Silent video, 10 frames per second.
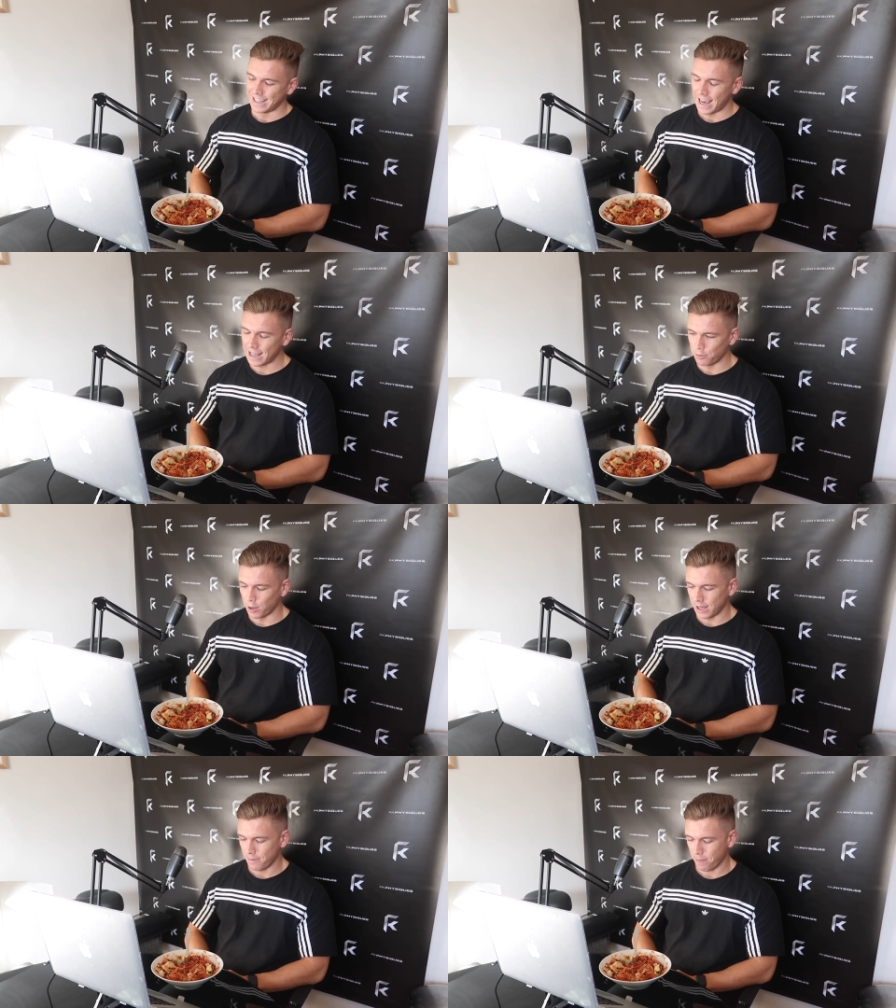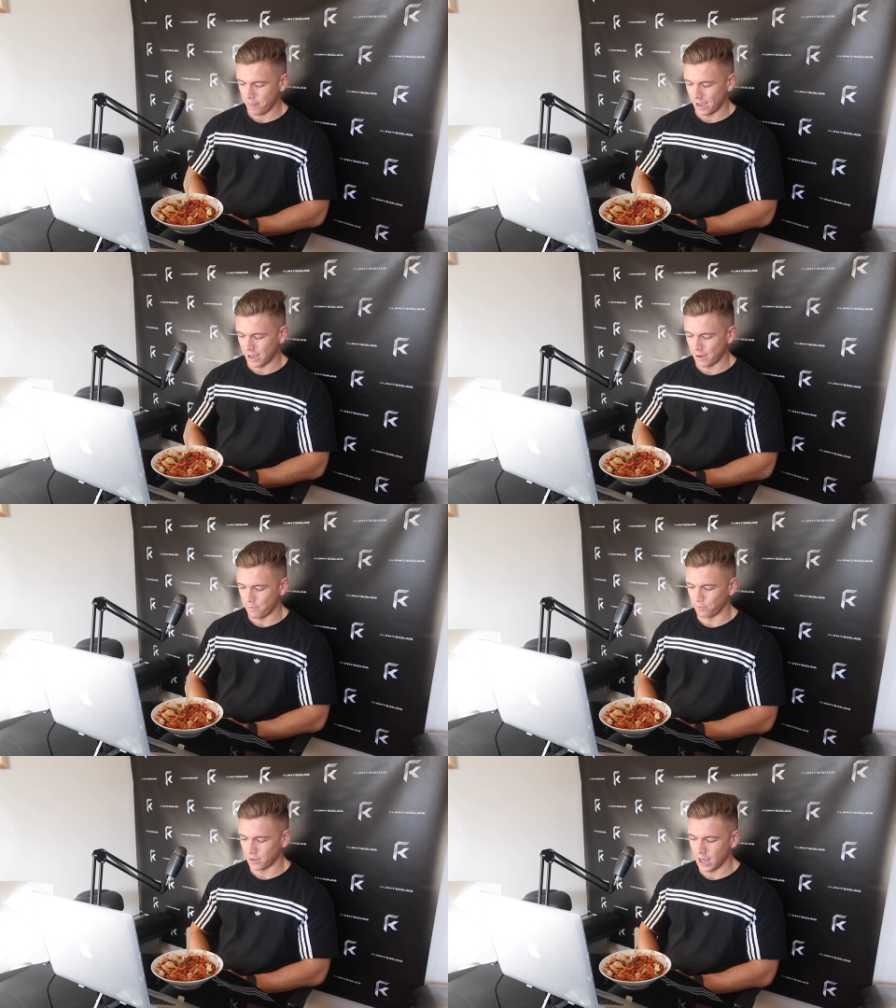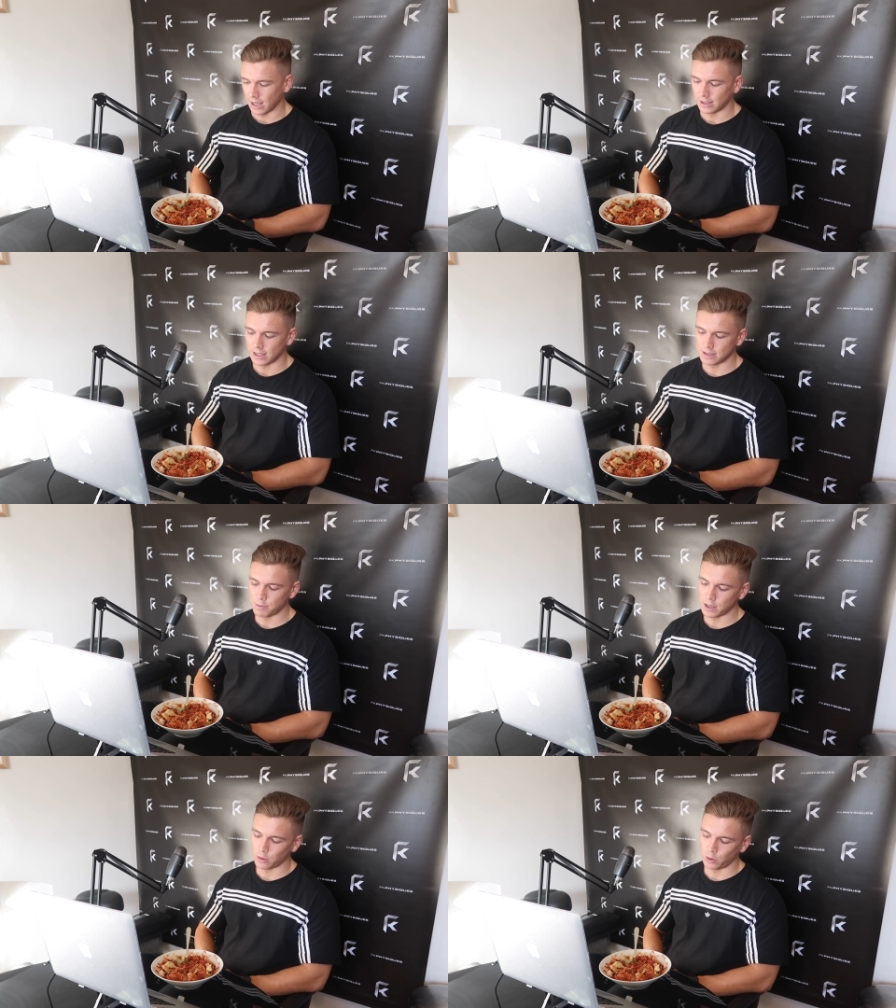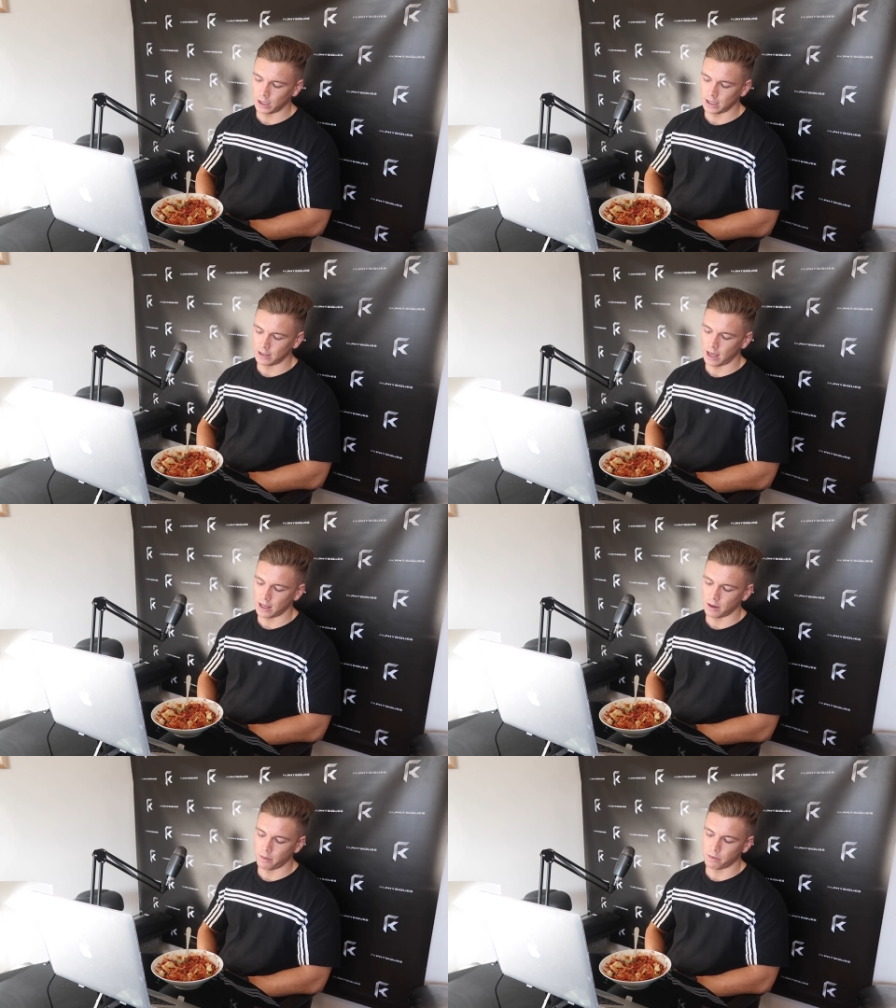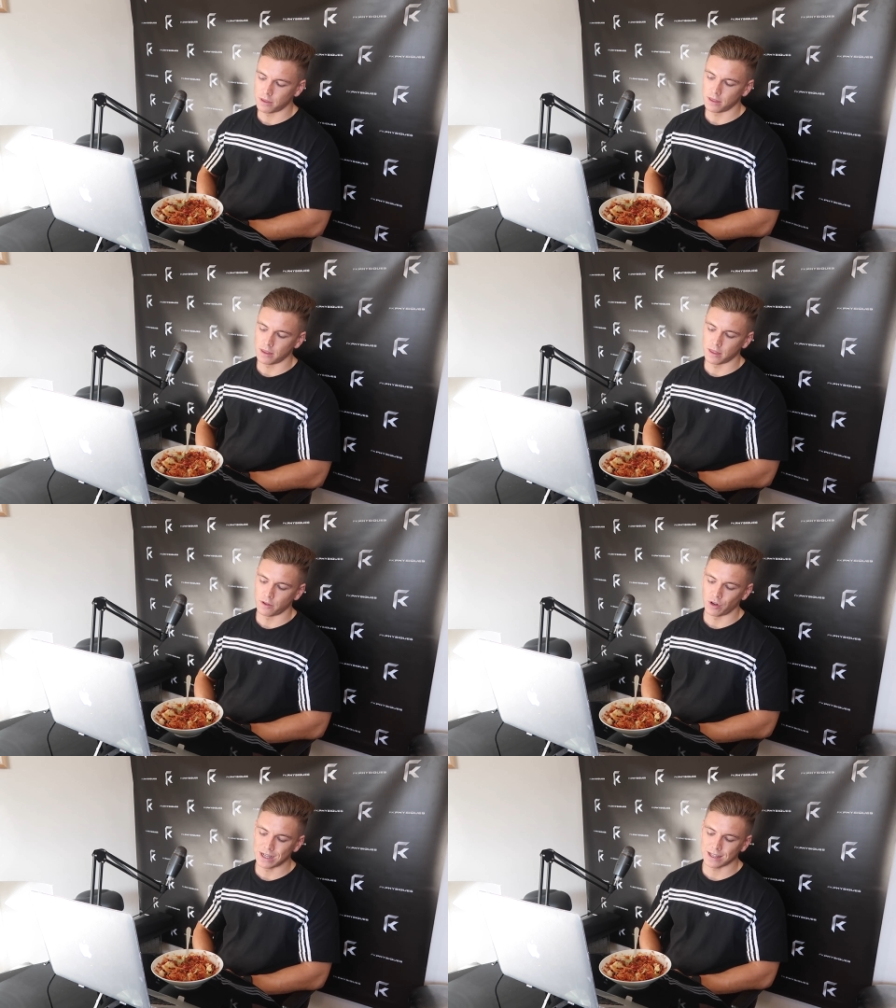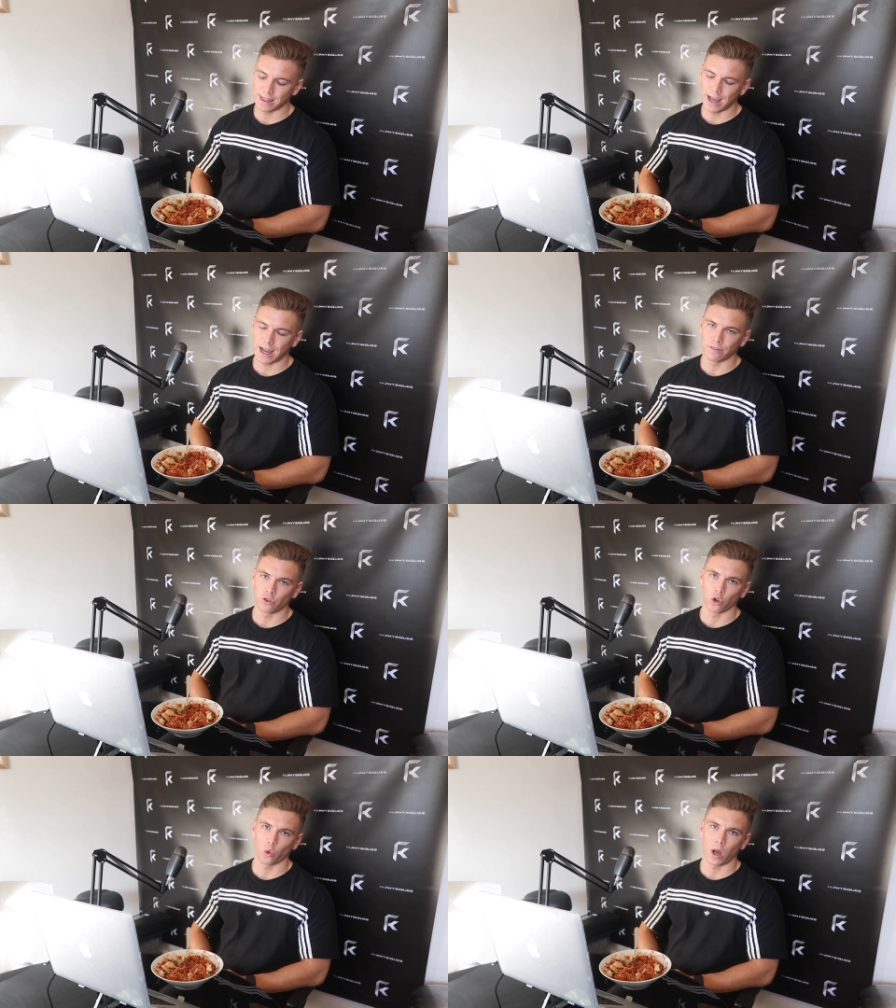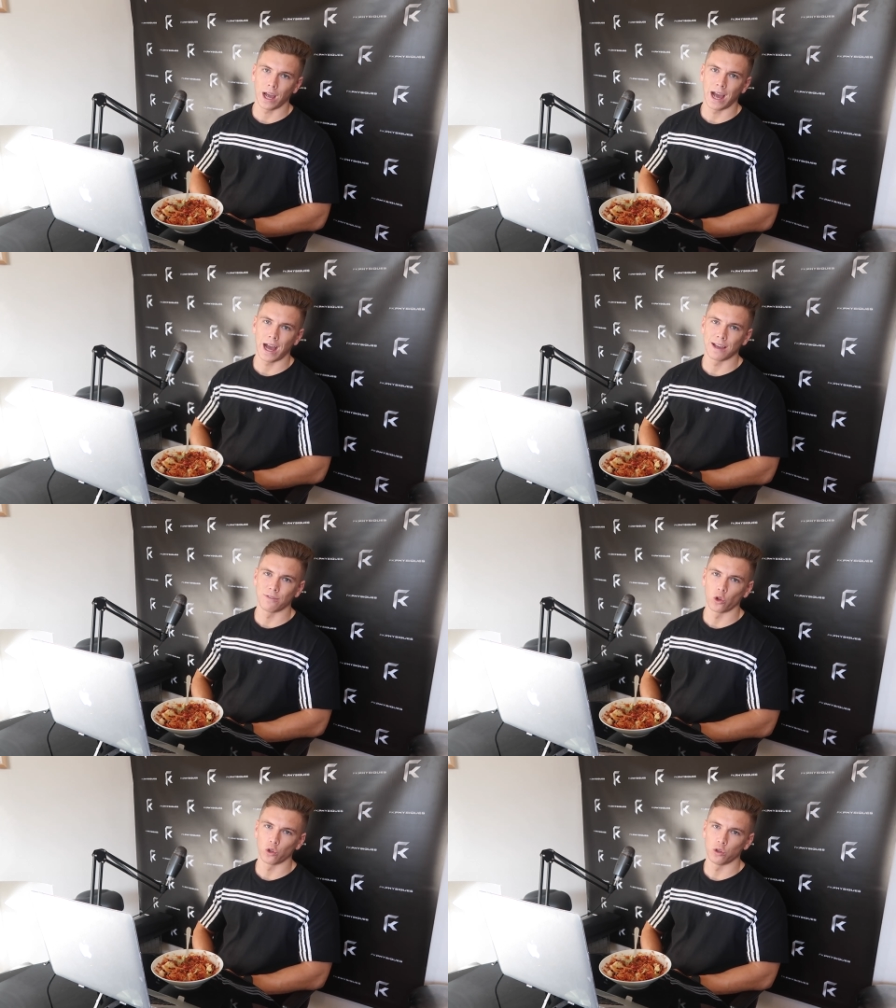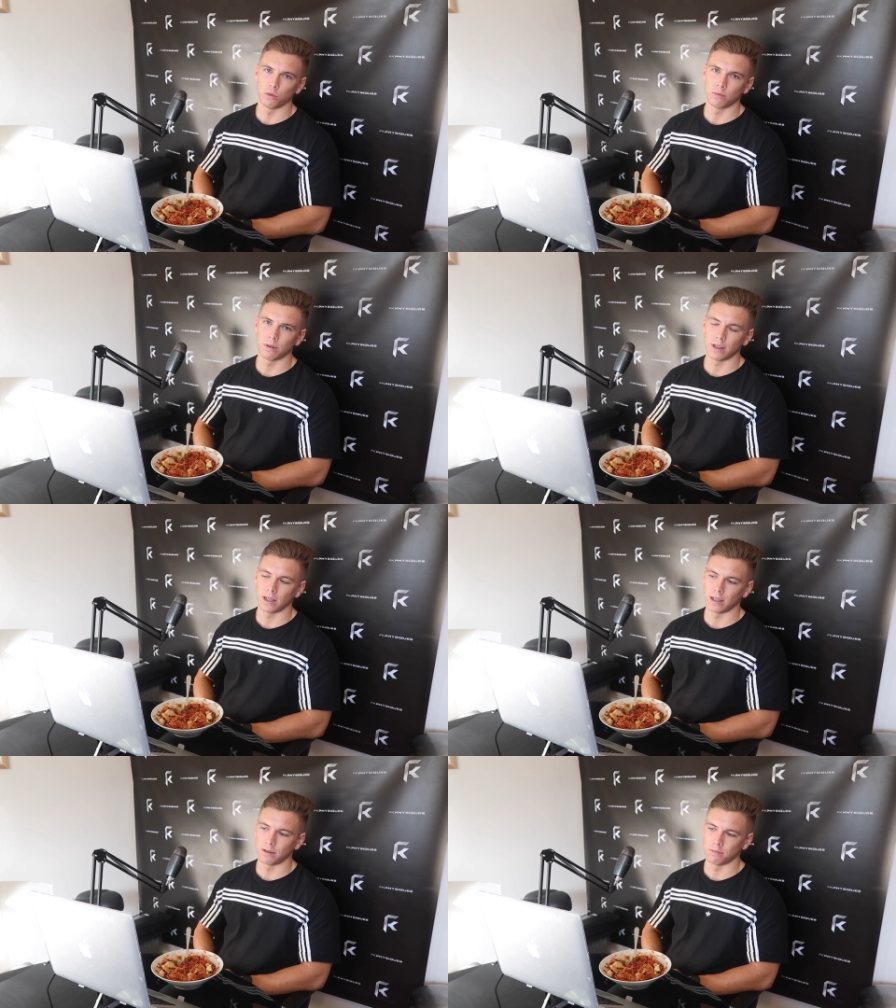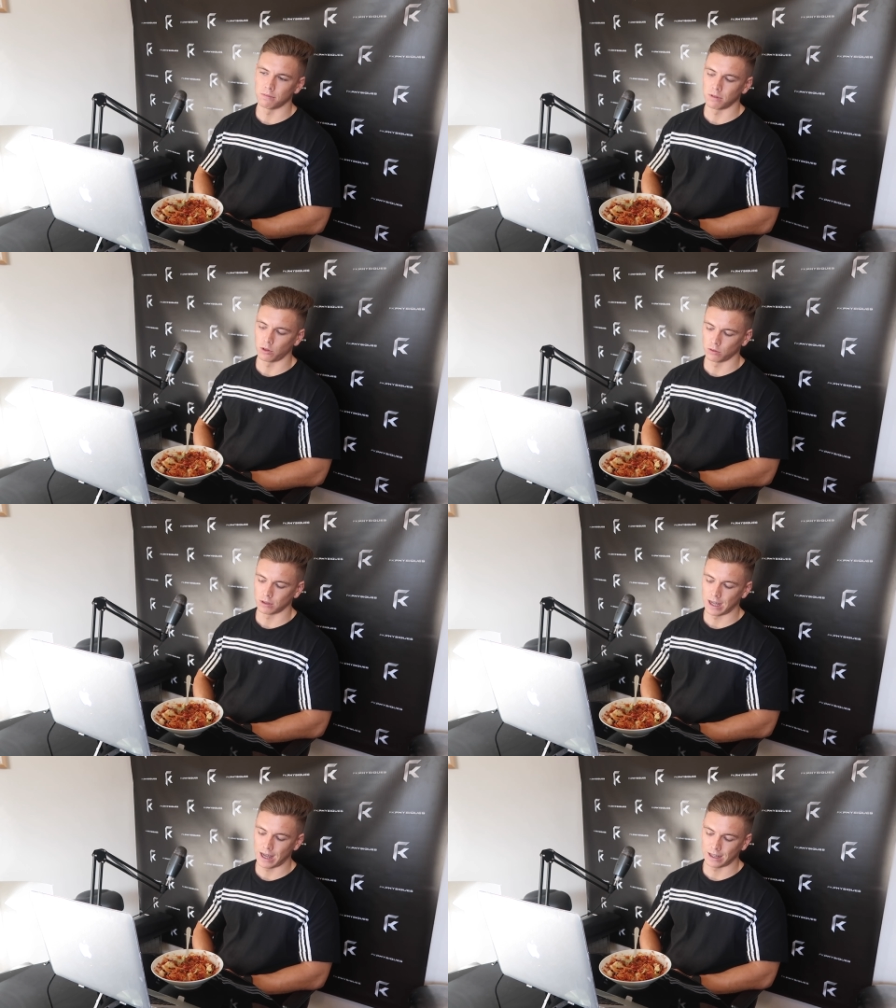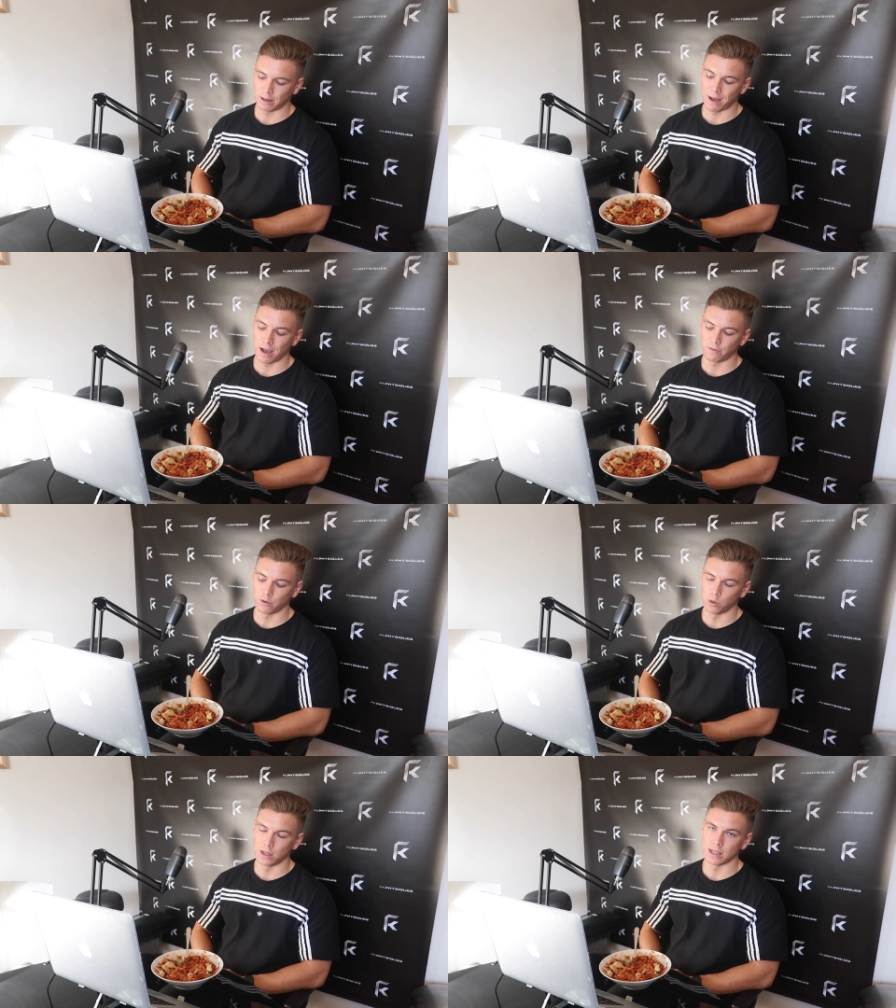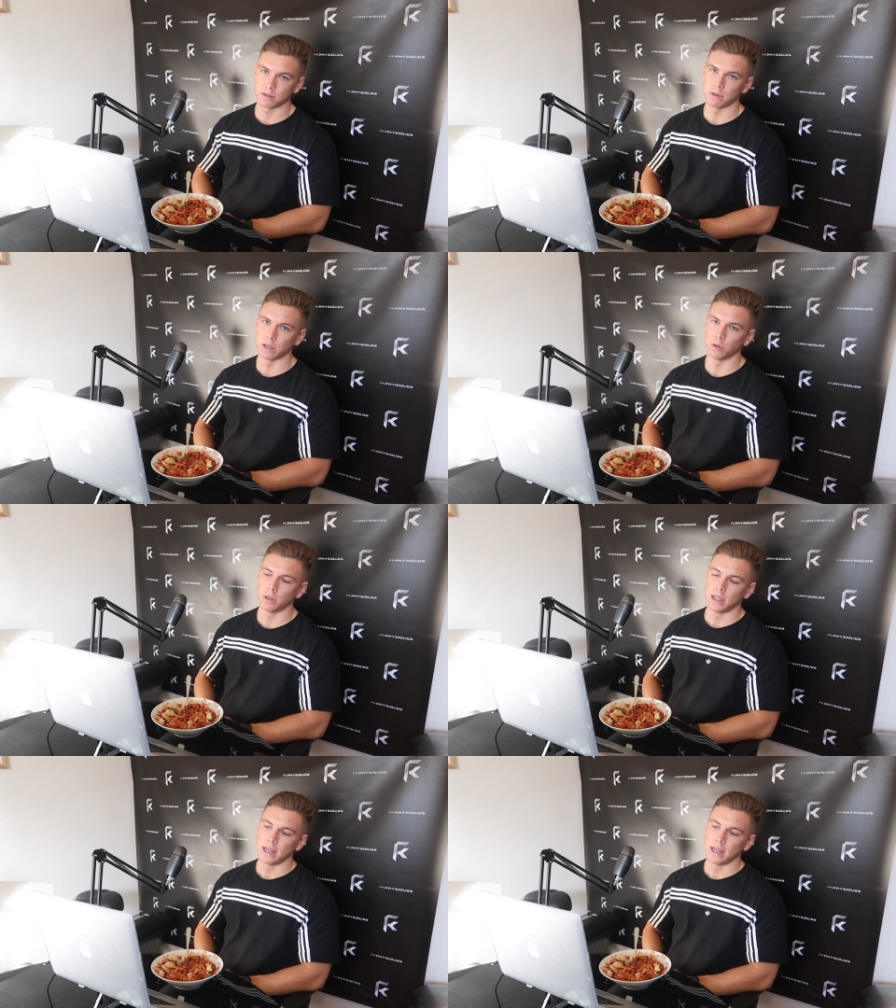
Anyway, yeah, this meal is, and the reason that I've got quite a high volume or a high amount of food in this meal